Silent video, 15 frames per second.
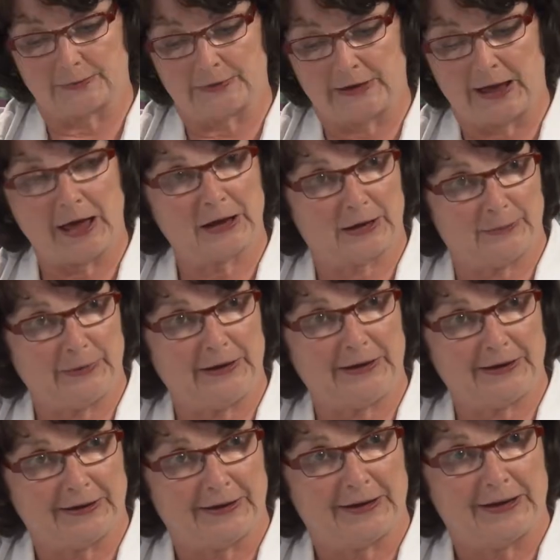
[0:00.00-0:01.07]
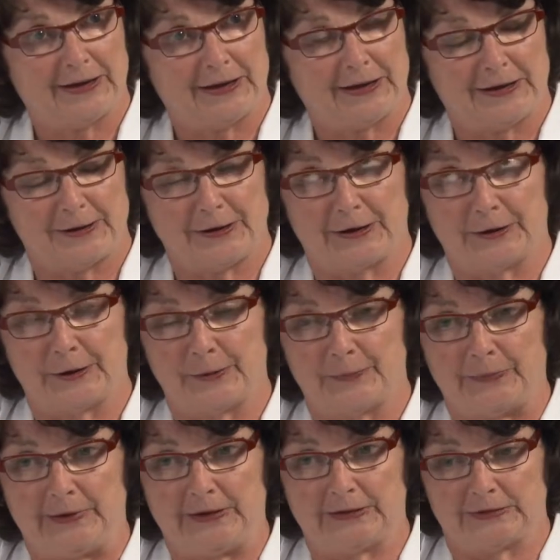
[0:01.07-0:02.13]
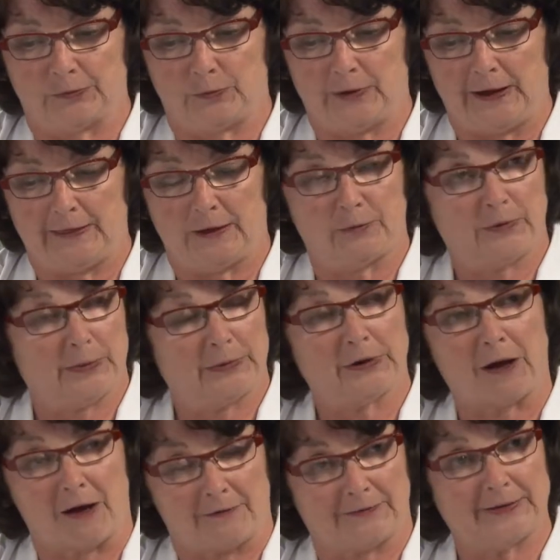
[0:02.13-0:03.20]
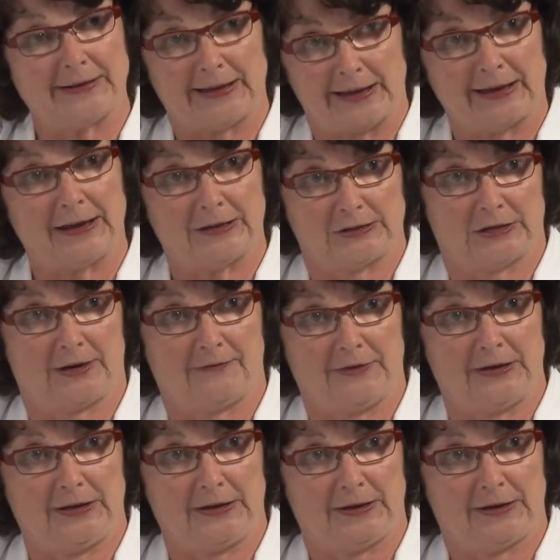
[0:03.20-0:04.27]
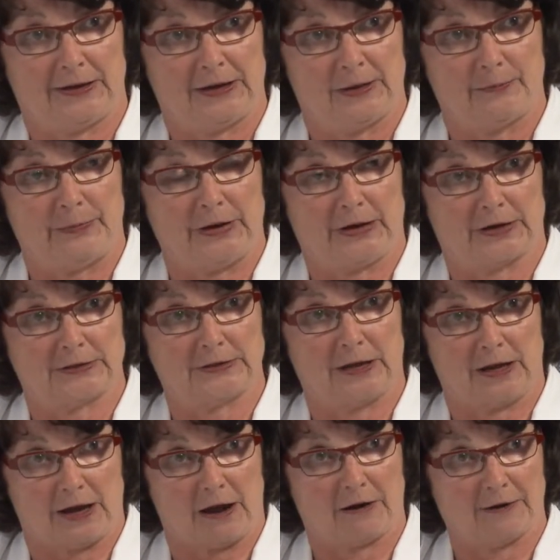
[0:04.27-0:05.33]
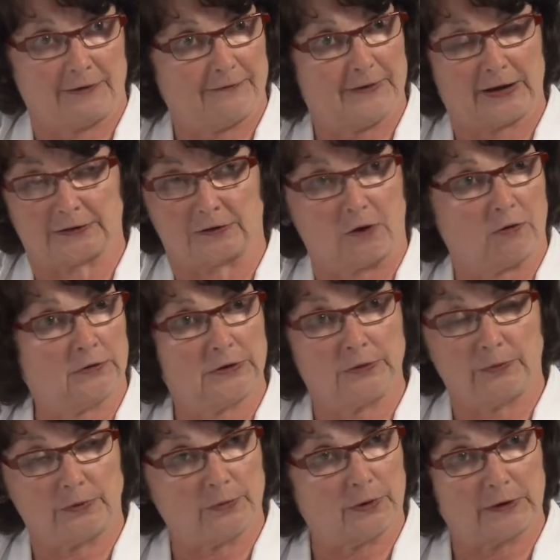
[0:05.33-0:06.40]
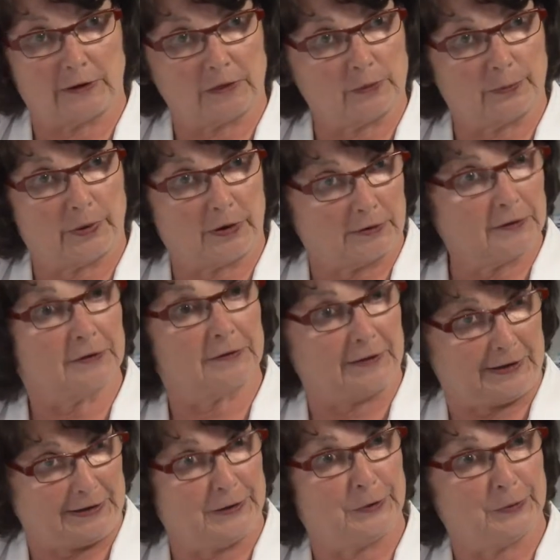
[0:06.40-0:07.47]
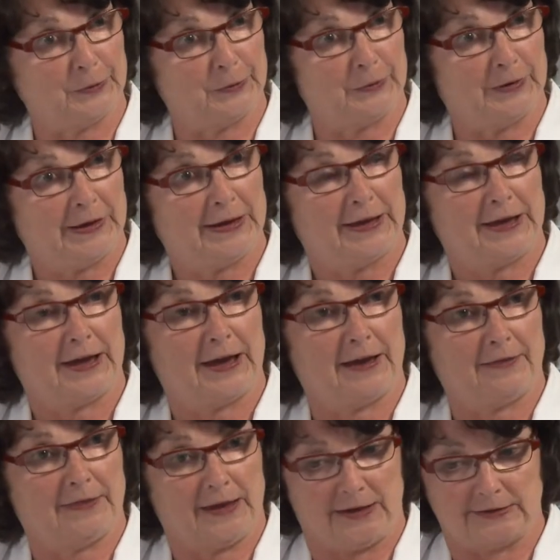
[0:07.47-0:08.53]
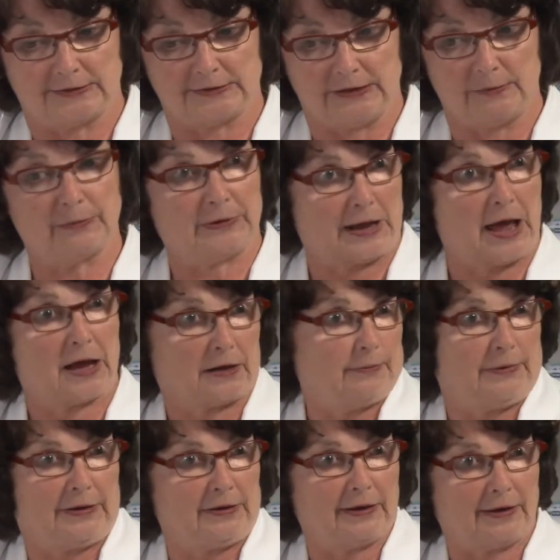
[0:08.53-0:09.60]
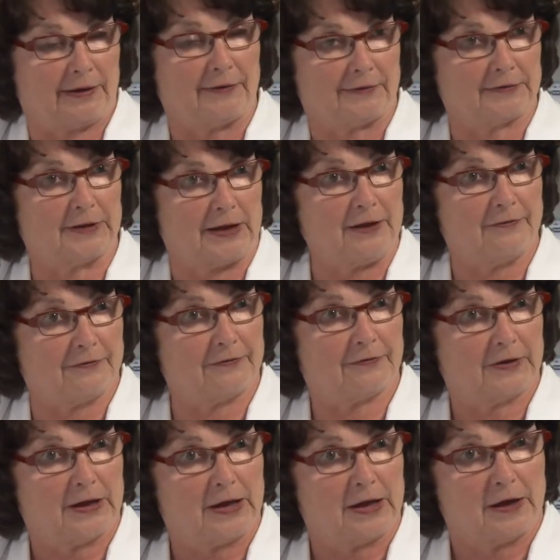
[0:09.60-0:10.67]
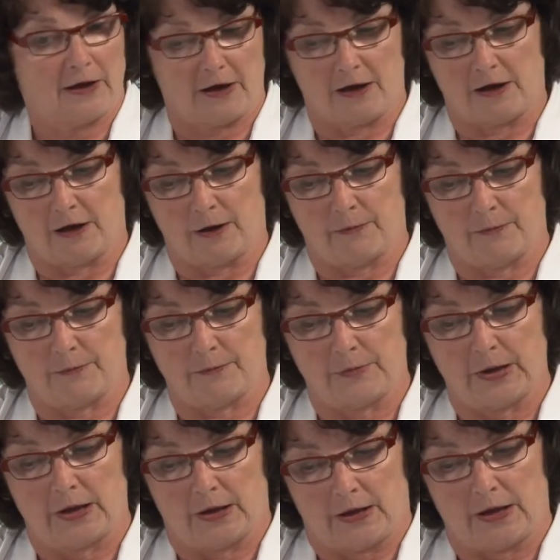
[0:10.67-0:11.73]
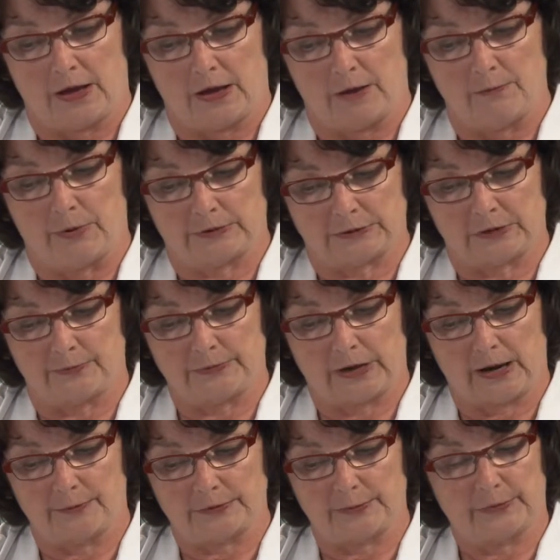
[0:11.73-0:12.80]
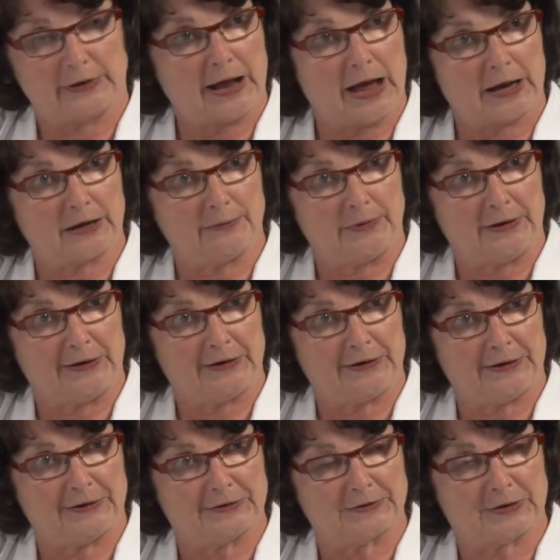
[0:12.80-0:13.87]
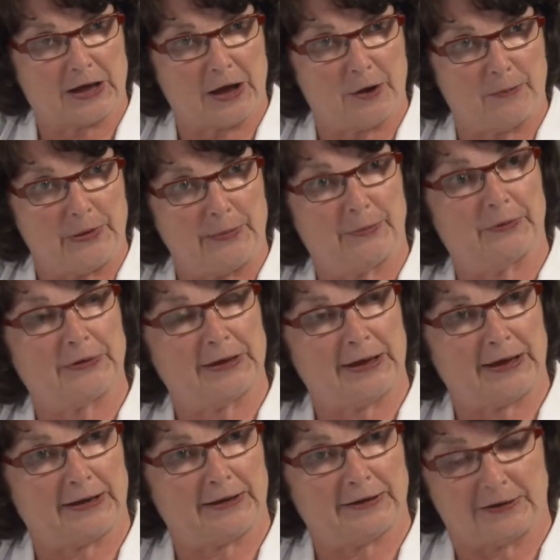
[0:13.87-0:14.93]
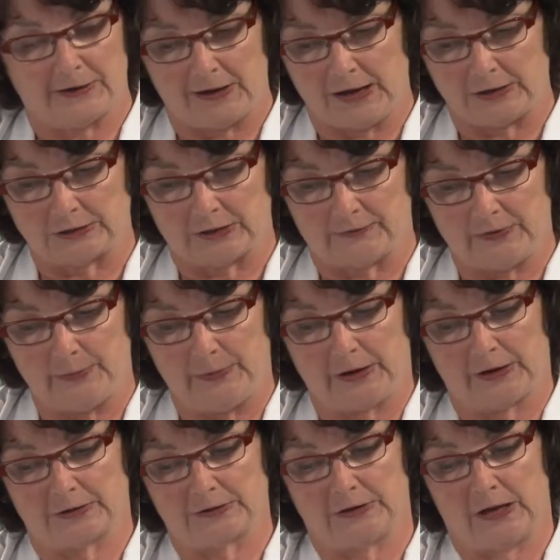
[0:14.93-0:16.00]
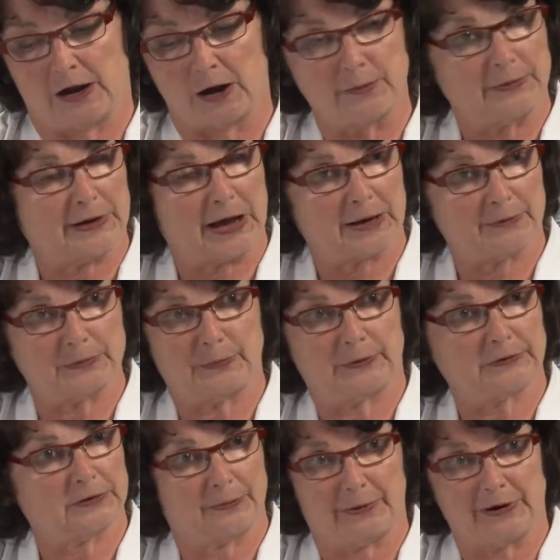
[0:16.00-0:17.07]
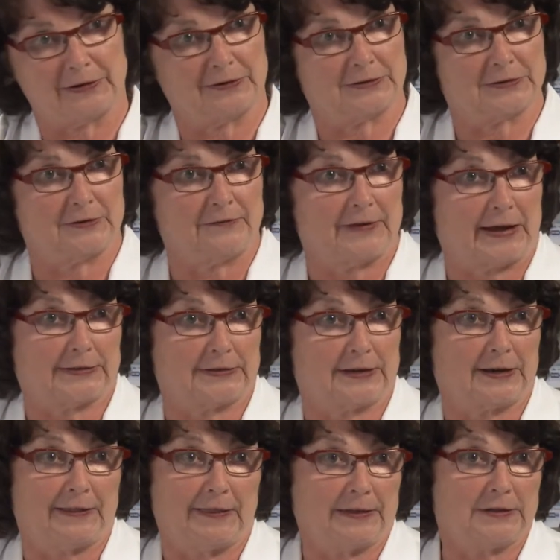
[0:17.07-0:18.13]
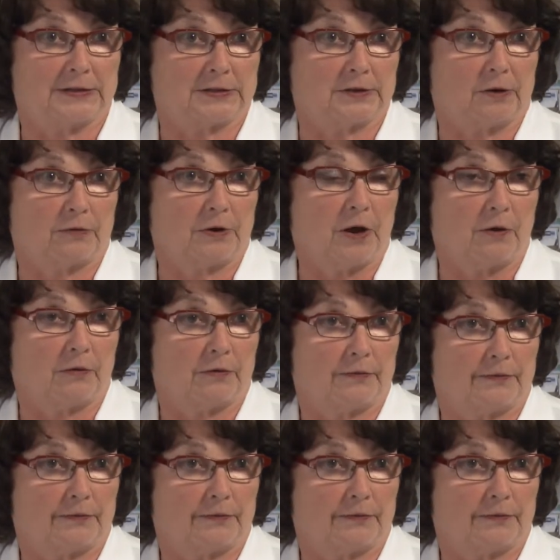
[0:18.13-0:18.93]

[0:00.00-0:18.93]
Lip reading: monogamy is a way that women often get HIV because they are in fact only with one other partner like you, and they see monogamy as safe. But sometimes monogamy is how people get HIV because they are monogamous but their partner's infected and they just don't know.